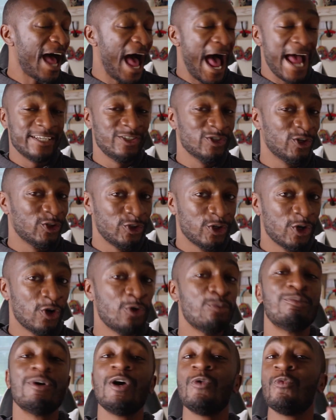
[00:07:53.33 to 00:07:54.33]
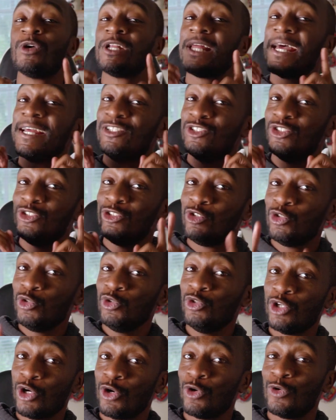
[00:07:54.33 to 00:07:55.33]
I don't know. But what I do
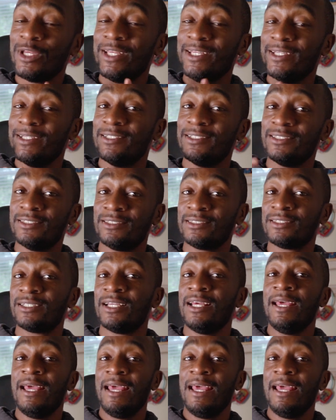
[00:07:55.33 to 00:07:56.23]
know is,